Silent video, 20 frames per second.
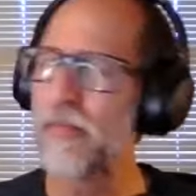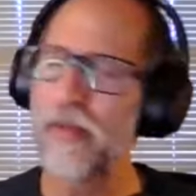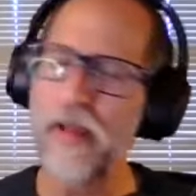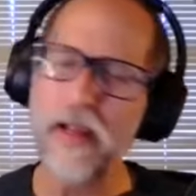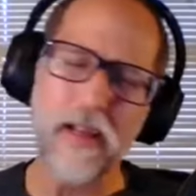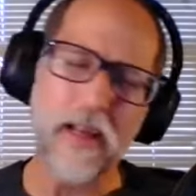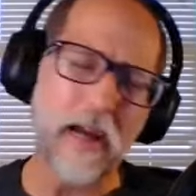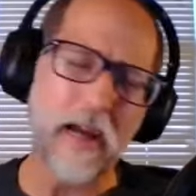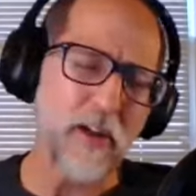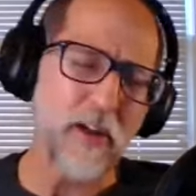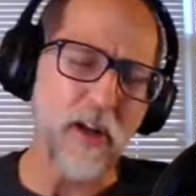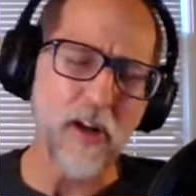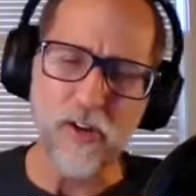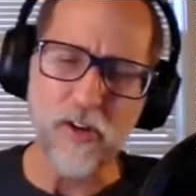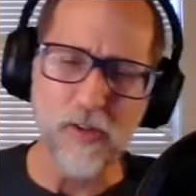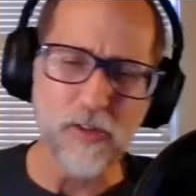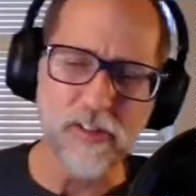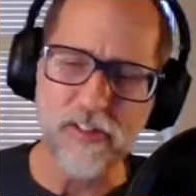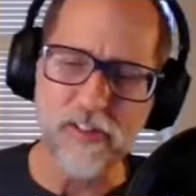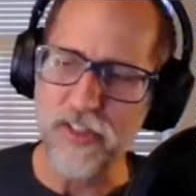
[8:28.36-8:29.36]
like I have an
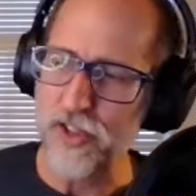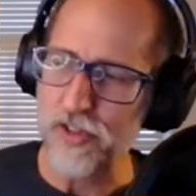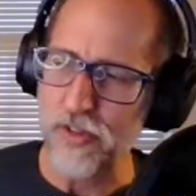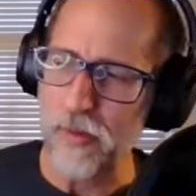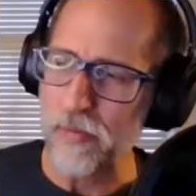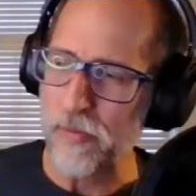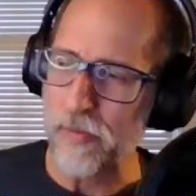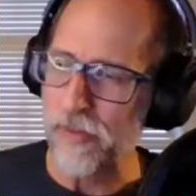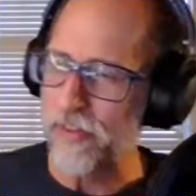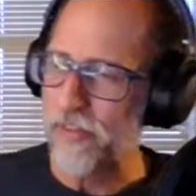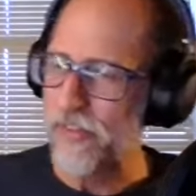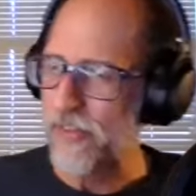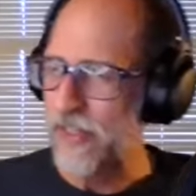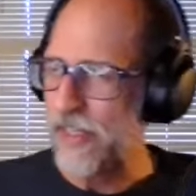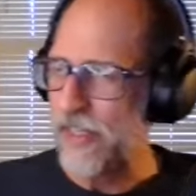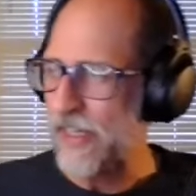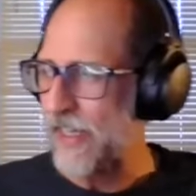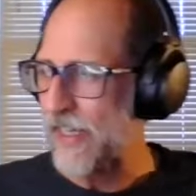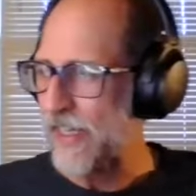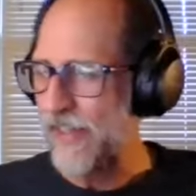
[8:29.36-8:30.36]
uncle who's a shrimper,
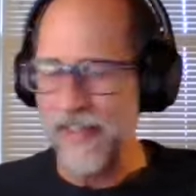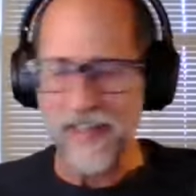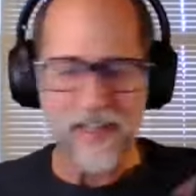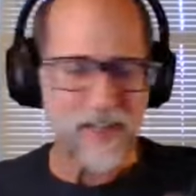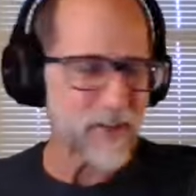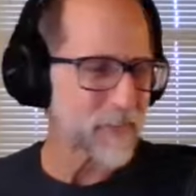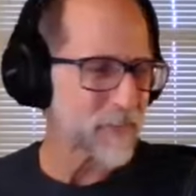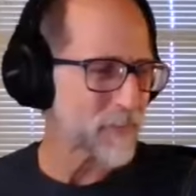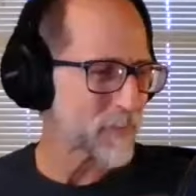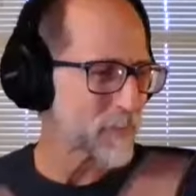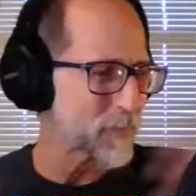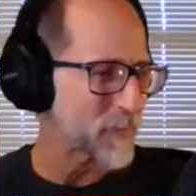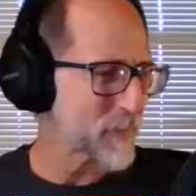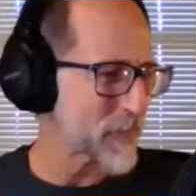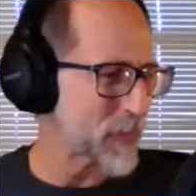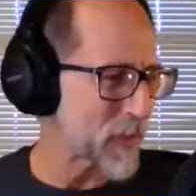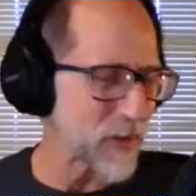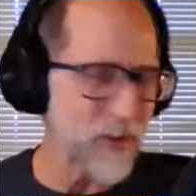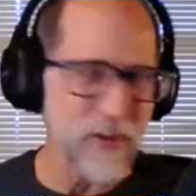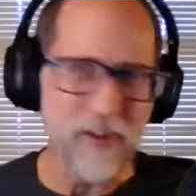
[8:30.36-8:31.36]
and you
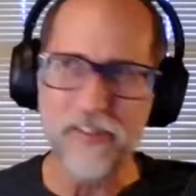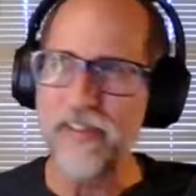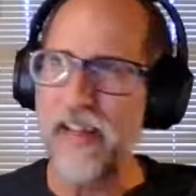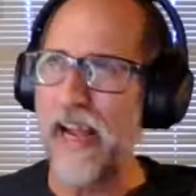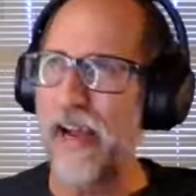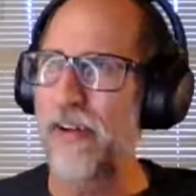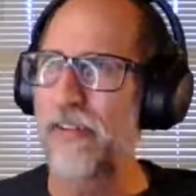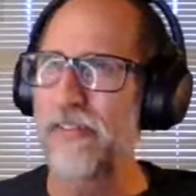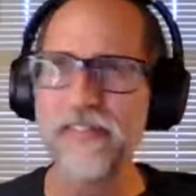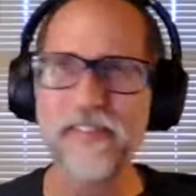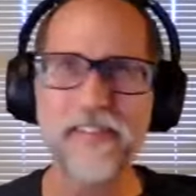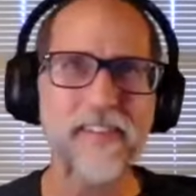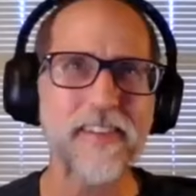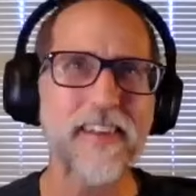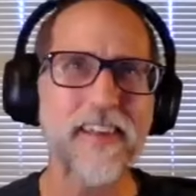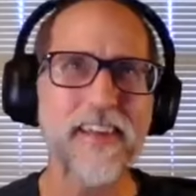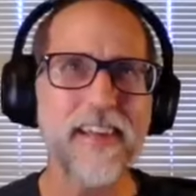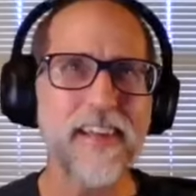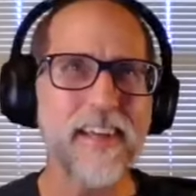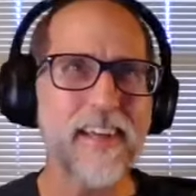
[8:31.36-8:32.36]
go to his house, and
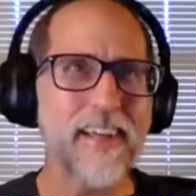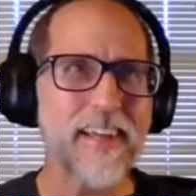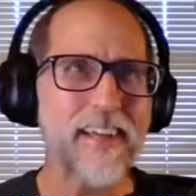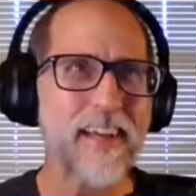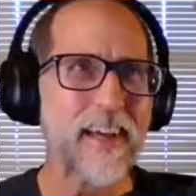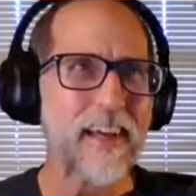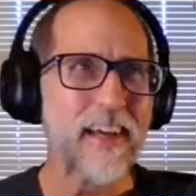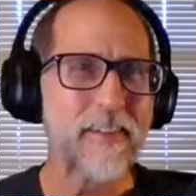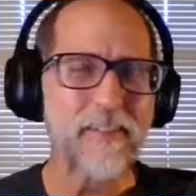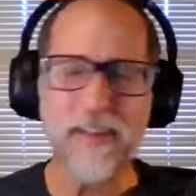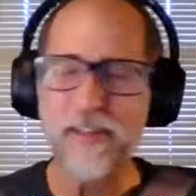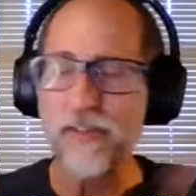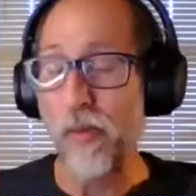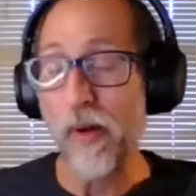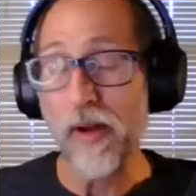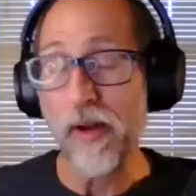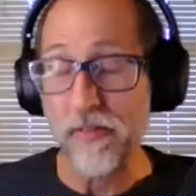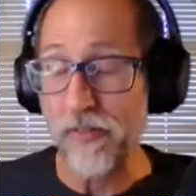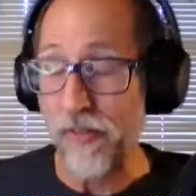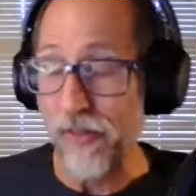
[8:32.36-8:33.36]
I mean, he's a
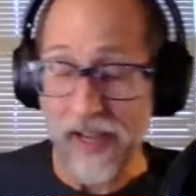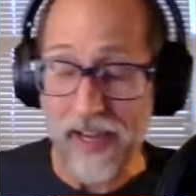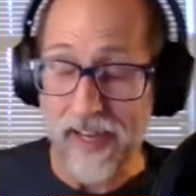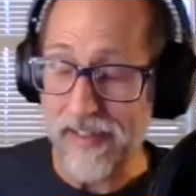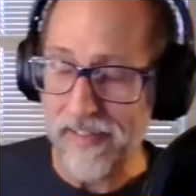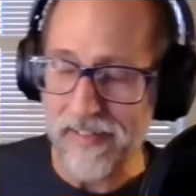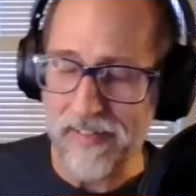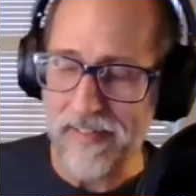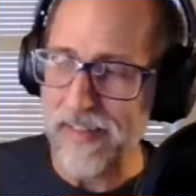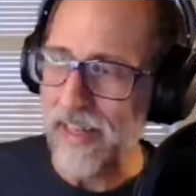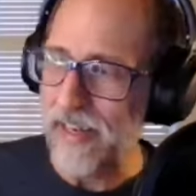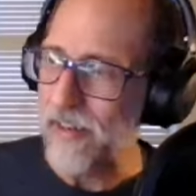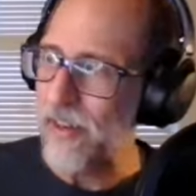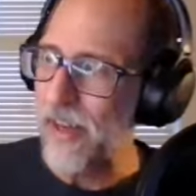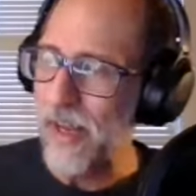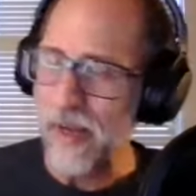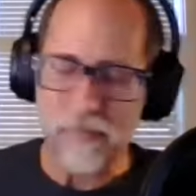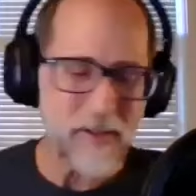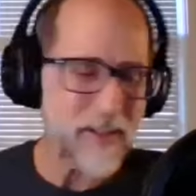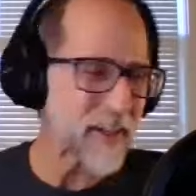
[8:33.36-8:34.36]
wonderful guy. It's not a
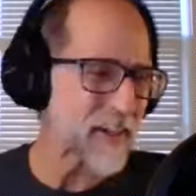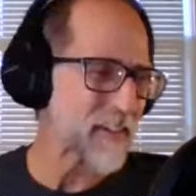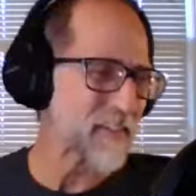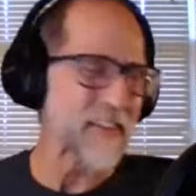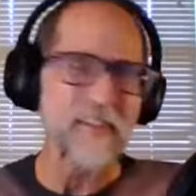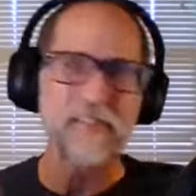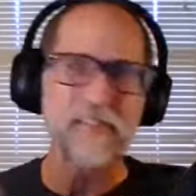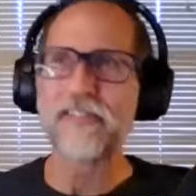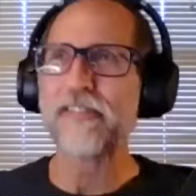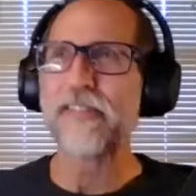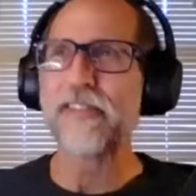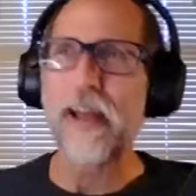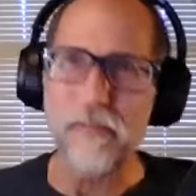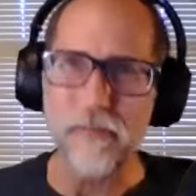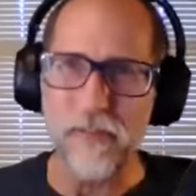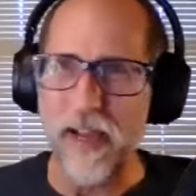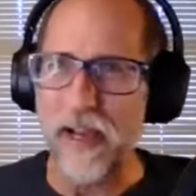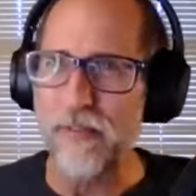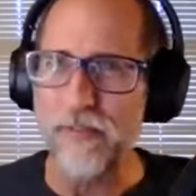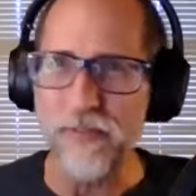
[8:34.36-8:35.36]
knock, but he just has
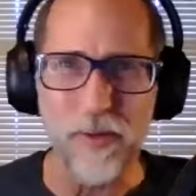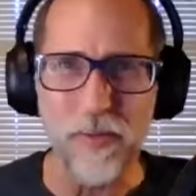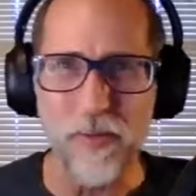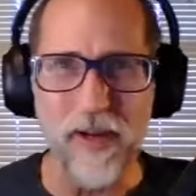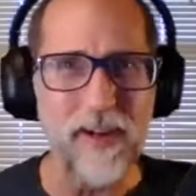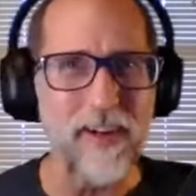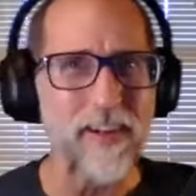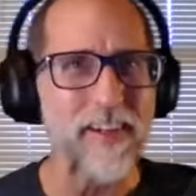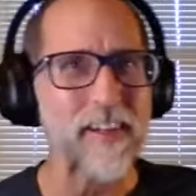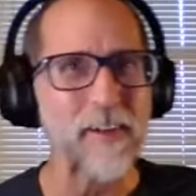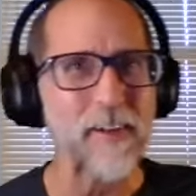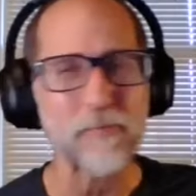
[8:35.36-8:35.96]
stuff everywhere.